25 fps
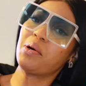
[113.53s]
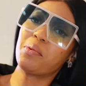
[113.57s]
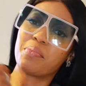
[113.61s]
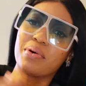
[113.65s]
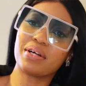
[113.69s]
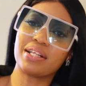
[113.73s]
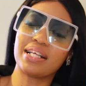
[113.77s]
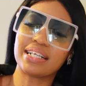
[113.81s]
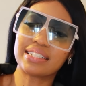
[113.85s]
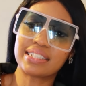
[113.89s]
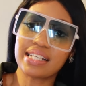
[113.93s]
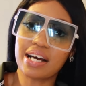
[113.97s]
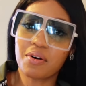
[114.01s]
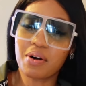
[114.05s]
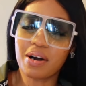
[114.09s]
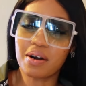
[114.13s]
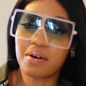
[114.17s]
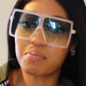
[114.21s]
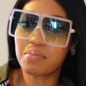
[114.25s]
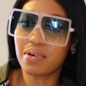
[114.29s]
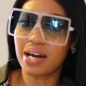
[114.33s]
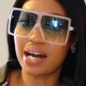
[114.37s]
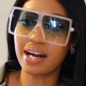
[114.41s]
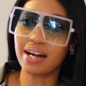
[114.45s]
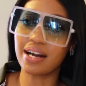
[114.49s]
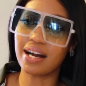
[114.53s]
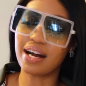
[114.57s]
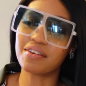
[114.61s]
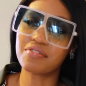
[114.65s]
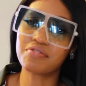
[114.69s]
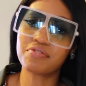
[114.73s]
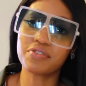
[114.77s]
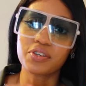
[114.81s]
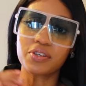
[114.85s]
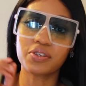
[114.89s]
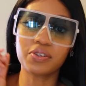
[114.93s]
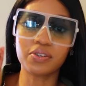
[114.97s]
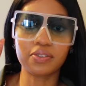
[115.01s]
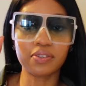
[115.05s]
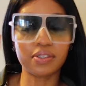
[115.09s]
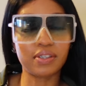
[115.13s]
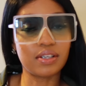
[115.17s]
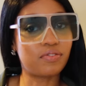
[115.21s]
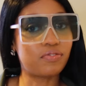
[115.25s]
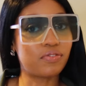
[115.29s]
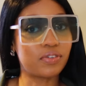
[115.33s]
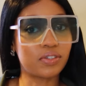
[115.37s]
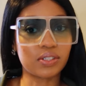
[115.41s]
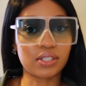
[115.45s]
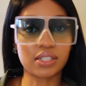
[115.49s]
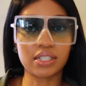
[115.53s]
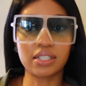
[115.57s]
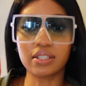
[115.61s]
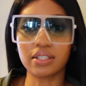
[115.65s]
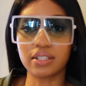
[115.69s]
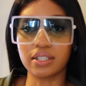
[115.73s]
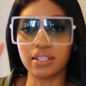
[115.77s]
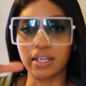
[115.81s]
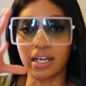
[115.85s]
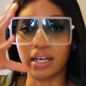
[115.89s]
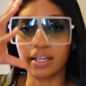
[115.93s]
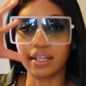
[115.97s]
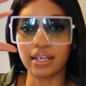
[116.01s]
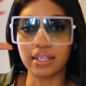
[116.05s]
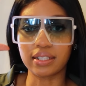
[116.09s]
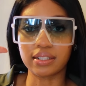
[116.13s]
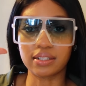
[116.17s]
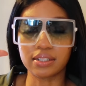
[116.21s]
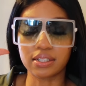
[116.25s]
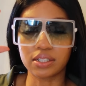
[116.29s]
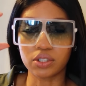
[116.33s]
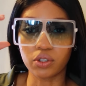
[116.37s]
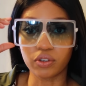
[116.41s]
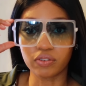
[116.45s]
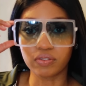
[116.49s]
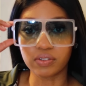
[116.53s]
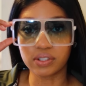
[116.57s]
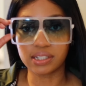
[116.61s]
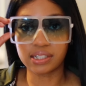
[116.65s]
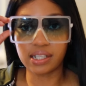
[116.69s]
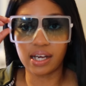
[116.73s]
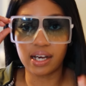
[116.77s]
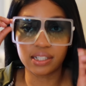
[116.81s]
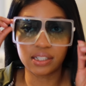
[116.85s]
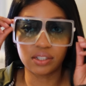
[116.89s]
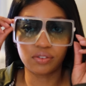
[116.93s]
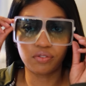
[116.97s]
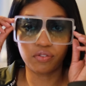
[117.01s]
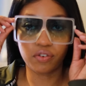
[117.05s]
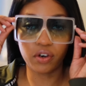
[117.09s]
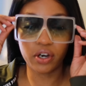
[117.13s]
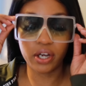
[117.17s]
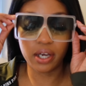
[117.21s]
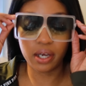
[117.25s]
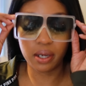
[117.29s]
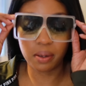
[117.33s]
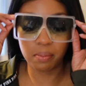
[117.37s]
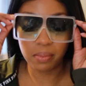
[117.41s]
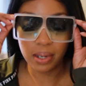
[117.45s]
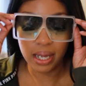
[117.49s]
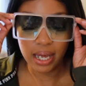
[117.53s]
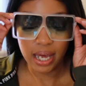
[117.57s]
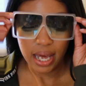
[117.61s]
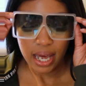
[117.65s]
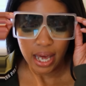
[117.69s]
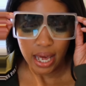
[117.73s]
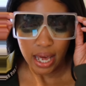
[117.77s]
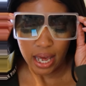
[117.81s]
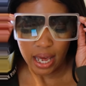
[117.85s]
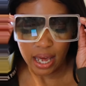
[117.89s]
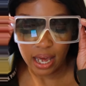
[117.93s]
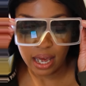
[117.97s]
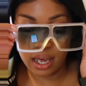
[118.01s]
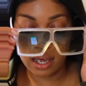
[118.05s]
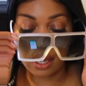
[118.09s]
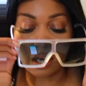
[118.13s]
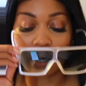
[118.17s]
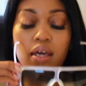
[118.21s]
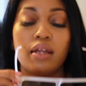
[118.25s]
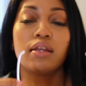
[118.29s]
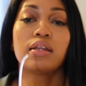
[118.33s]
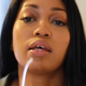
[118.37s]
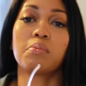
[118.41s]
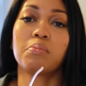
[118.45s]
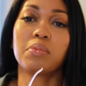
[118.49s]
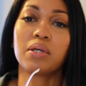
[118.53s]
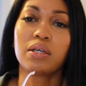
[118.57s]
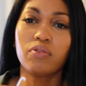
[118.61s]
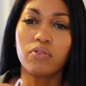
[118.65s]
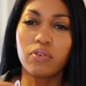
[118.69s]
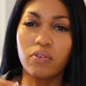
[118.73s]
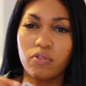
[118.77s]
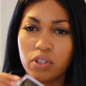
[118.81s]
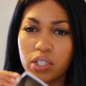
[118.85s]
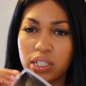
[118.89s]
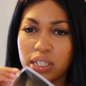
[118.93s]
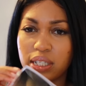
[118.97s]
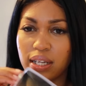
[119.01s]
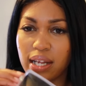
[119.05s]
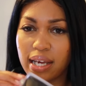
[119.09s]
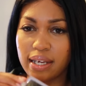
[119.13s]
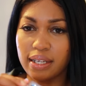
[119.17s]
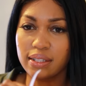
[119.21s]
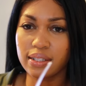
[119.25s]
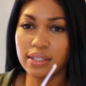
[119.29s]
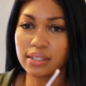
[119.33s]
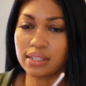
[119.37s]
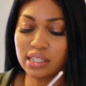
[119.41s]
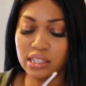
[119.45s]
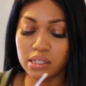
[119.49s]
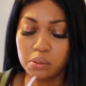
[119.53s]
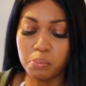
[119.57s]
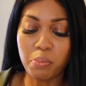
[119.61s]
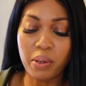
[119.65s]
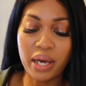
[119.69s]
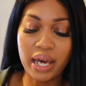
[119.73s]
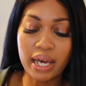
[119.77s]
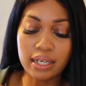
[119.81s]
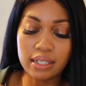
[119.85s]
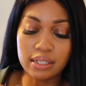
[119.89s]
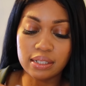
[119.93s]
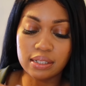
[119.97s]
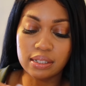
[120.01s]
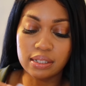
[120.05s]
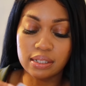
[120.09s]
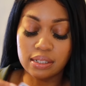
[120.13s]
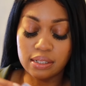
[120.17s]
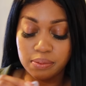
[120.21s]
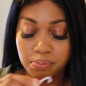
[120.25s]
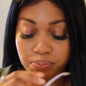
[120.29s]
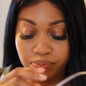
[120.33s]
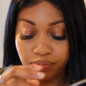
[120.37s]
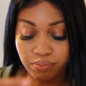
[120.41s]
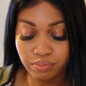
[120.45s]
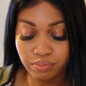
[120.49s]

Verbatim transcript: But that's how I'm, uh, I feel, it feels good. I like this oversized frame. And let me read like the specs